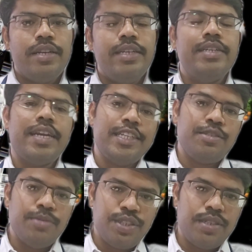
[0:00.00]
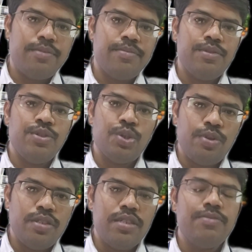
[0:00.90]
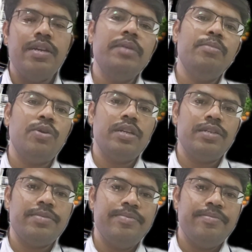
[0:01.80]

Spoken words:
any transmission. So this is very important.